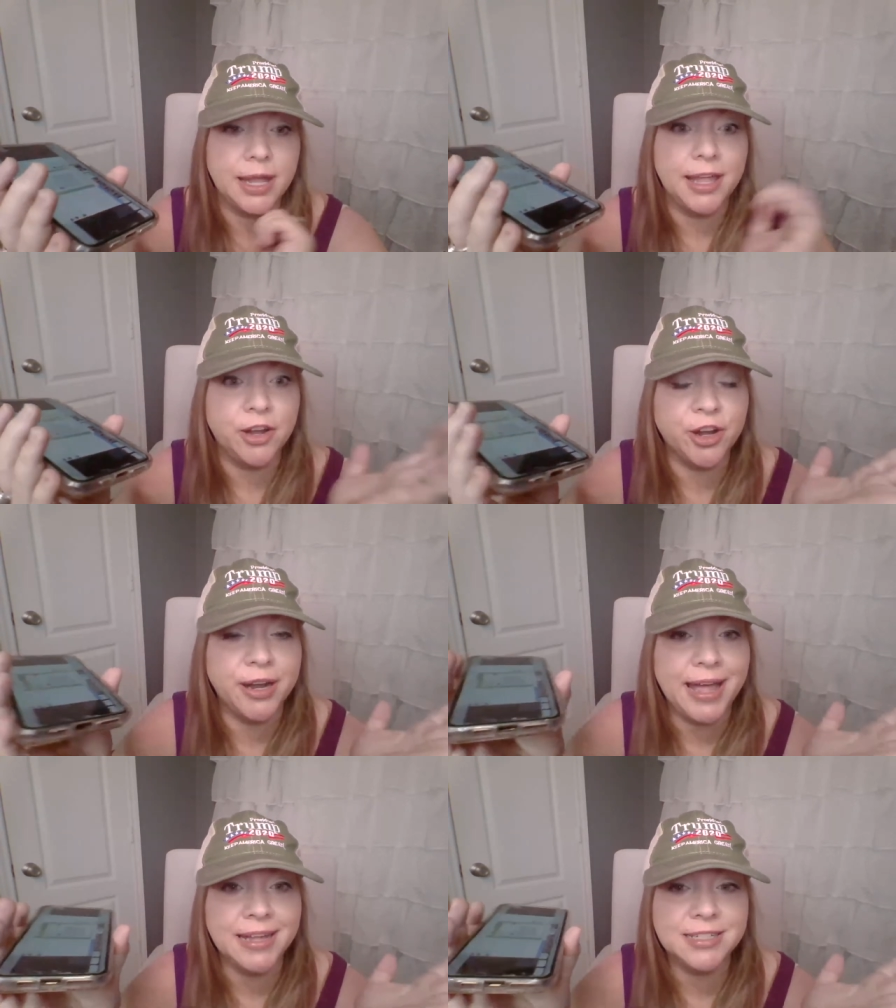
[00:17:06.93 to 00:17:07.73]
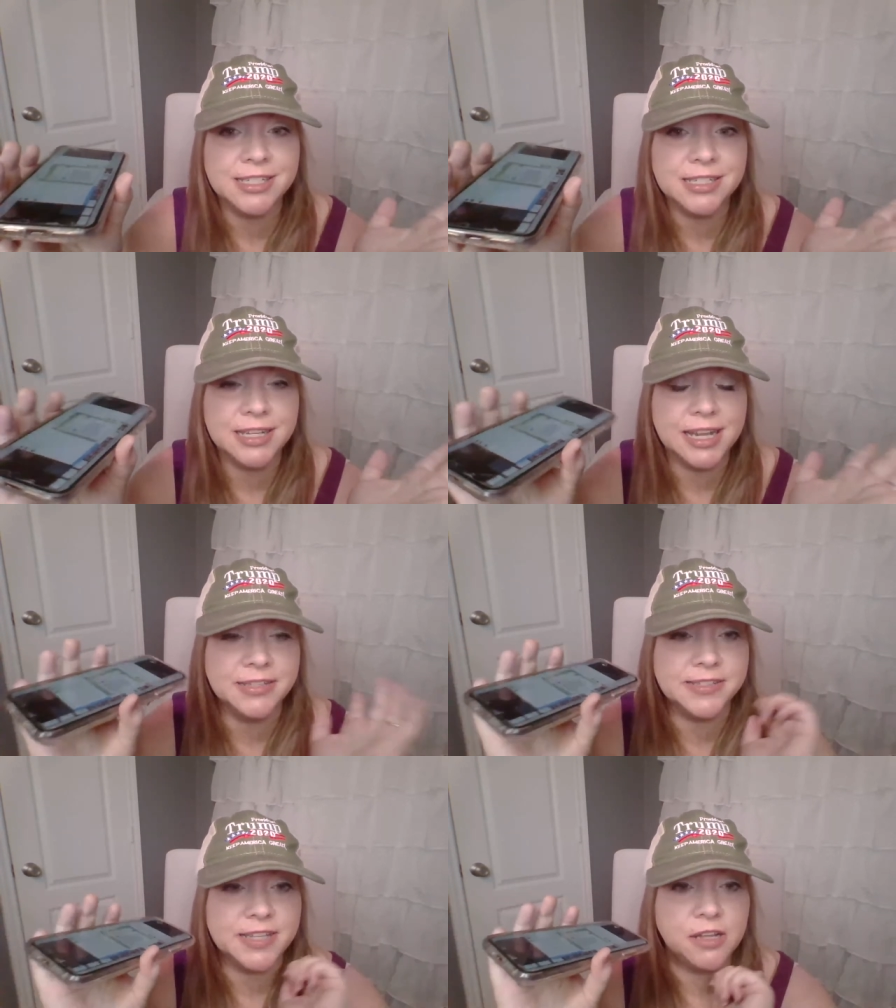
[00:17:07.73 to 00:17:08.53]
internet
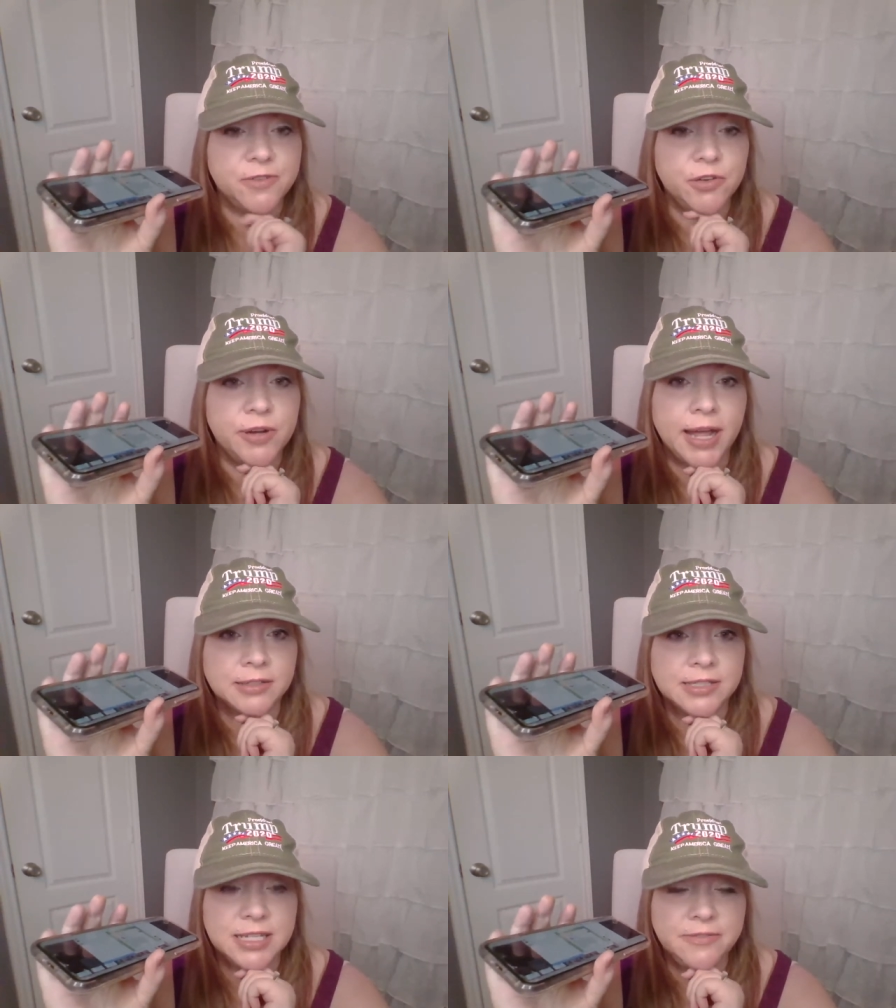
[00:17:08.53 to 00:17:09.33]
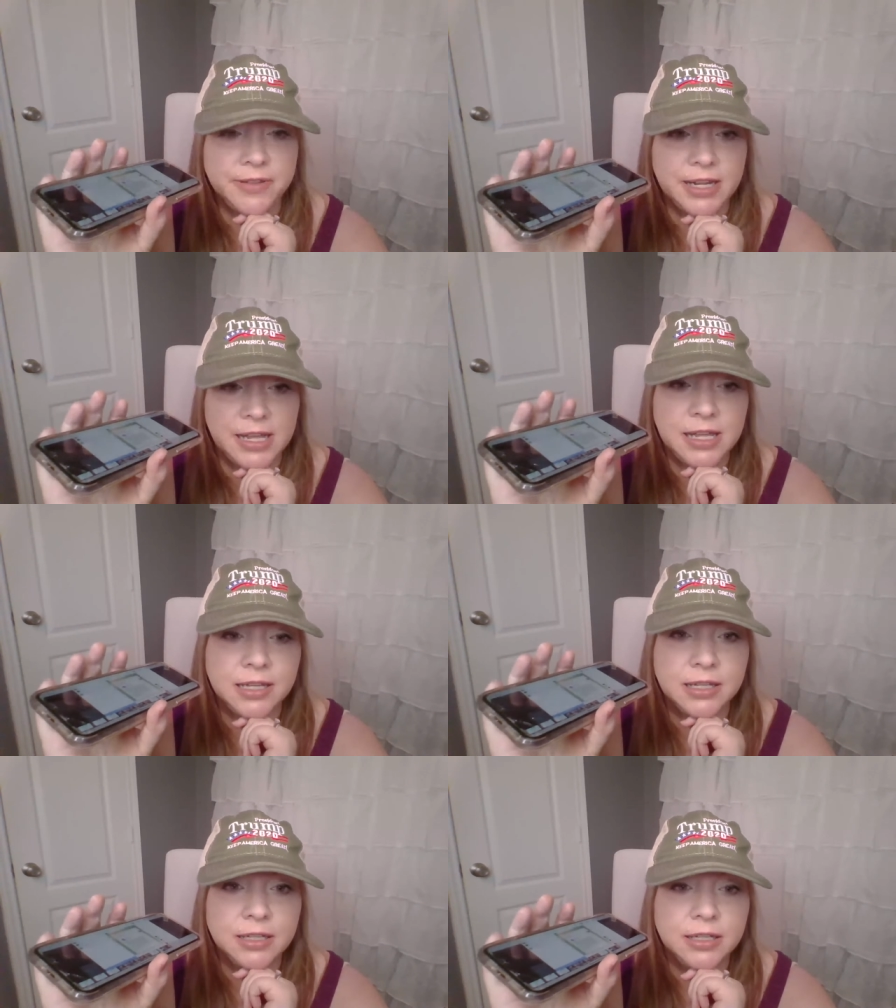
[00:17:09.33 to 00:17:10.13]
and cell phone
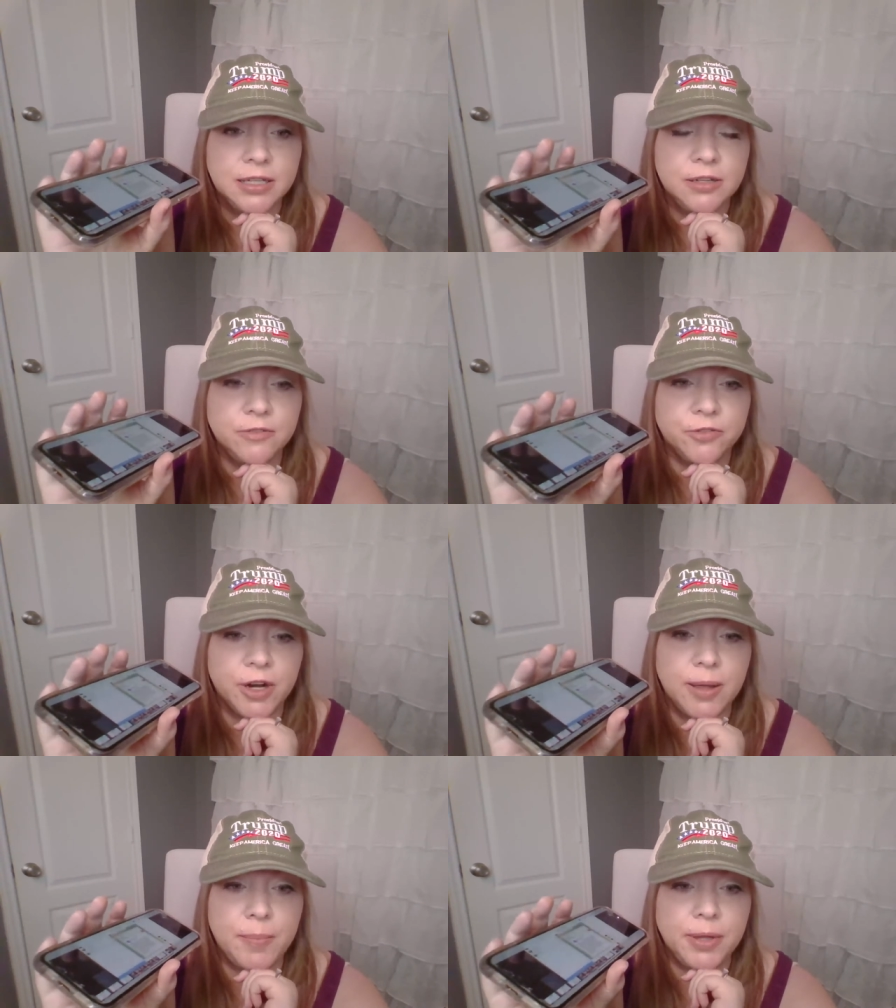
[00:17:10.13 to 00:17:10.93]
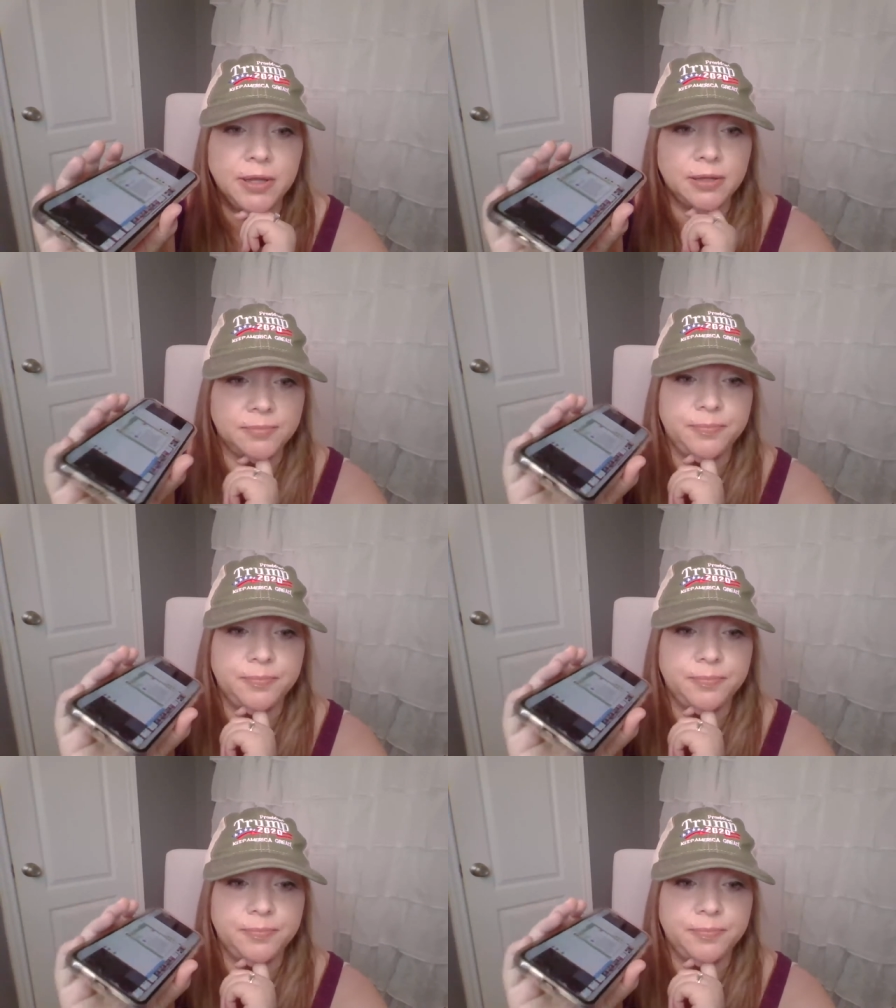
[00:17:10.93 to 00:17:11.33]
activity from